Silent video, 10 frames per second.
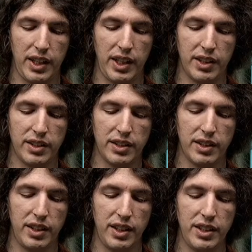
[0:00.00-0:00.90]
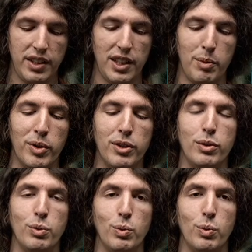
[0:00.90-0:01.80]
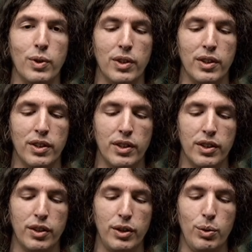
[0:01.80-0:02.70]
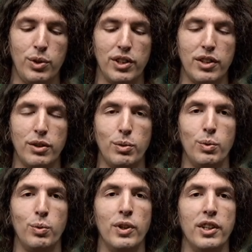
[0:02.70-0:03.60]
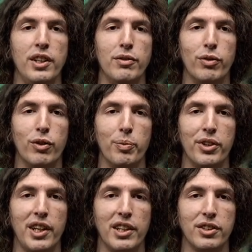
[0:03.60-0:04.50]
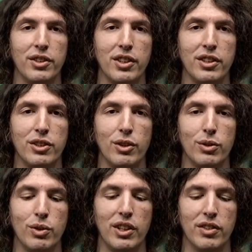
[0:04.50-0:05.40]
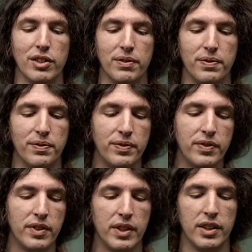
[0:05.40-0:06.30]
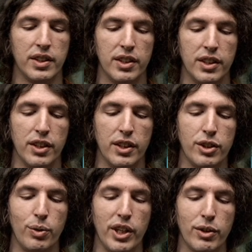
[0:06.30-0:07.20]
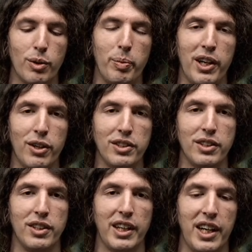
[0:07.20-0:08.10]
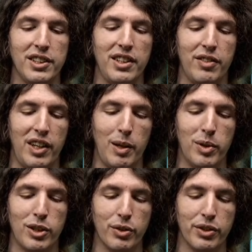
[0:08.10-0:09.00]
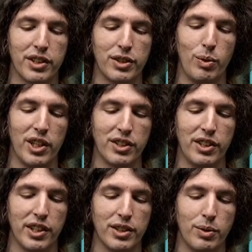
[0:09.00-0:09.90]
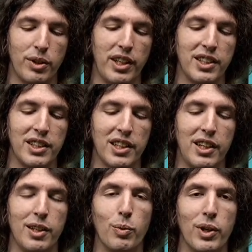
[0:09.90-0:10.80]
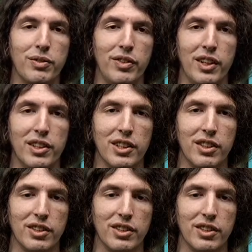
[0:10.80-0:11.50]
and it is able to use it to inform the answer that it's going to give us. So now Copilot has the available context to answer us exactly what fields are